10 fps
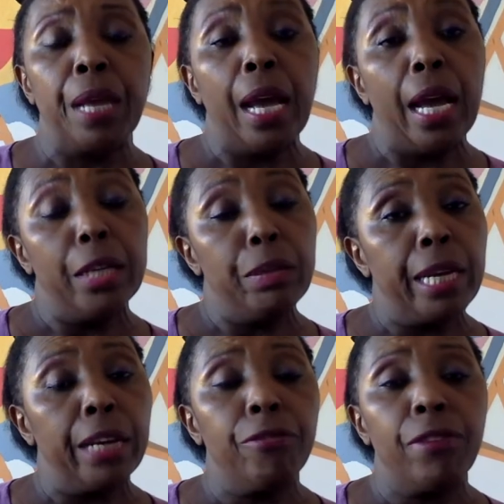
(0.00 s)
And we
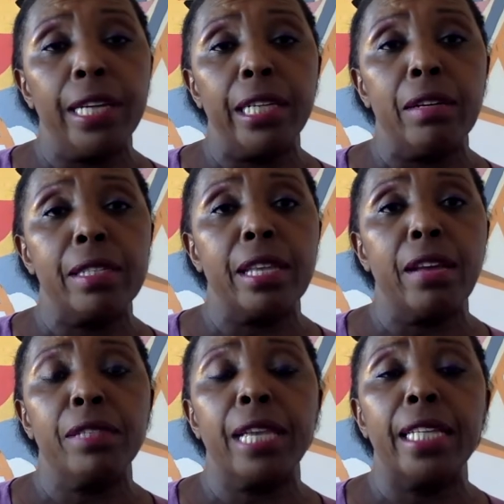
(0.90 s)
can find ourselves
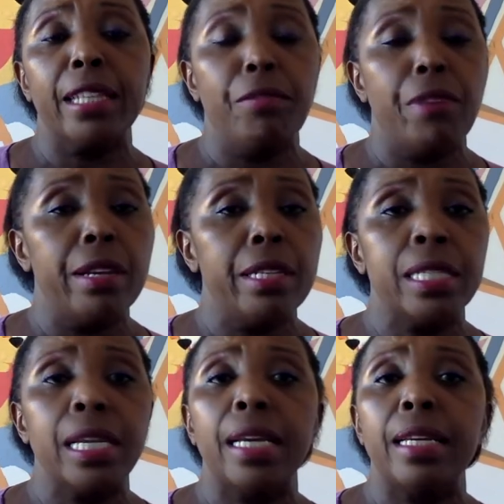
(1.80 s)
getting very
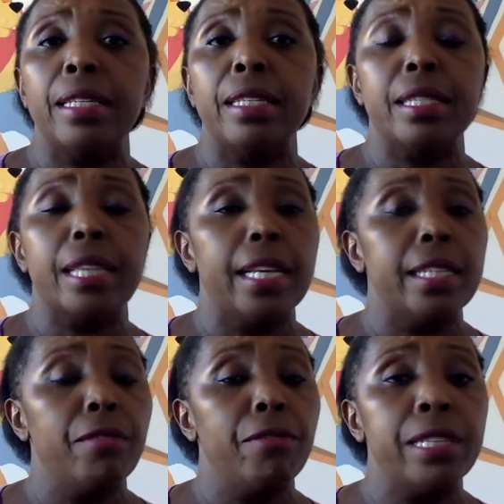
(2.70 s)
tense,
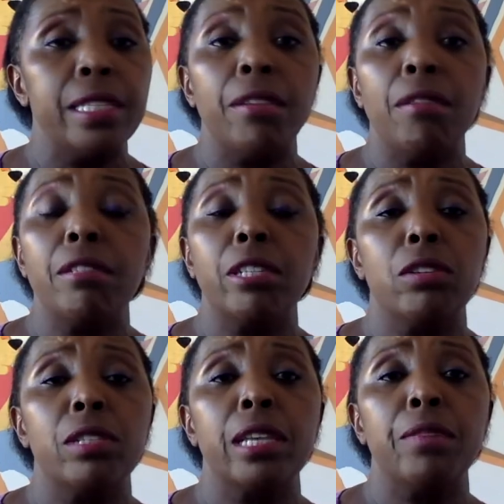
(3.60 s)
getting physiological
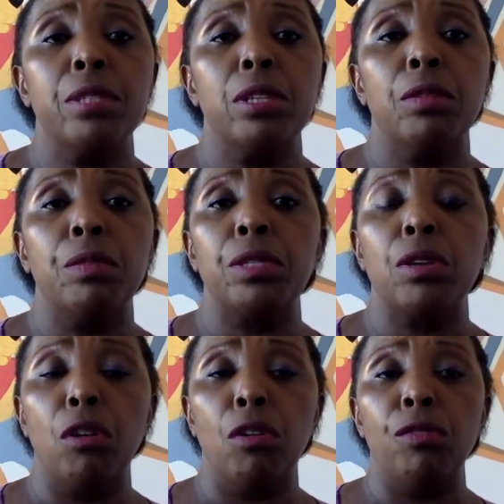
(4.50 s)
symptoms
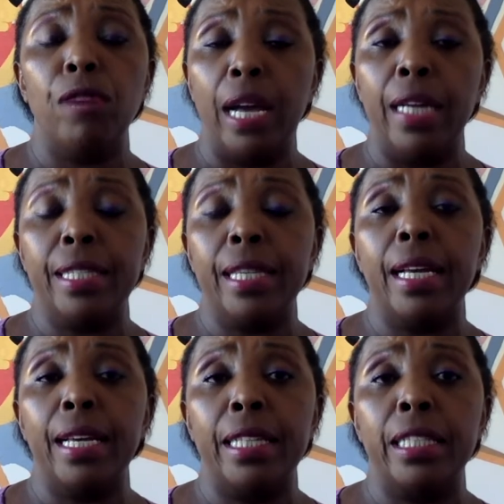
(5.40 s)
of
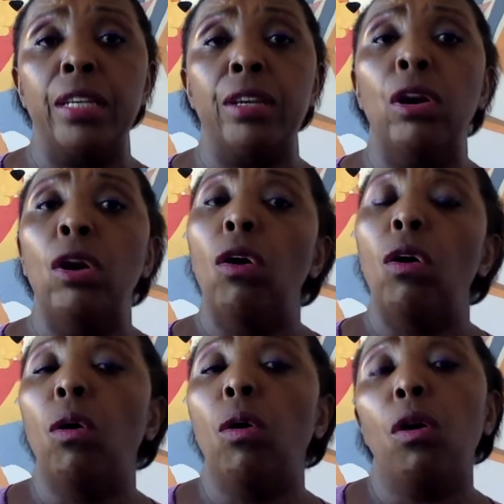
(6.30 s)
anxiety
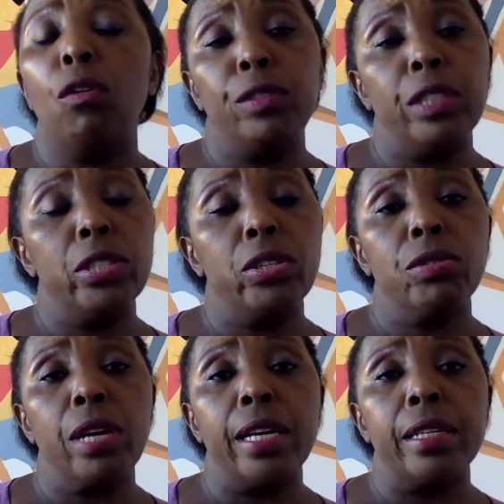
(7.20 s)
or of
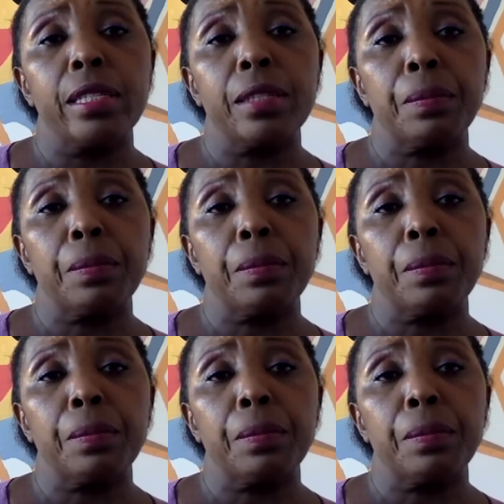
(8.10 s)
distress,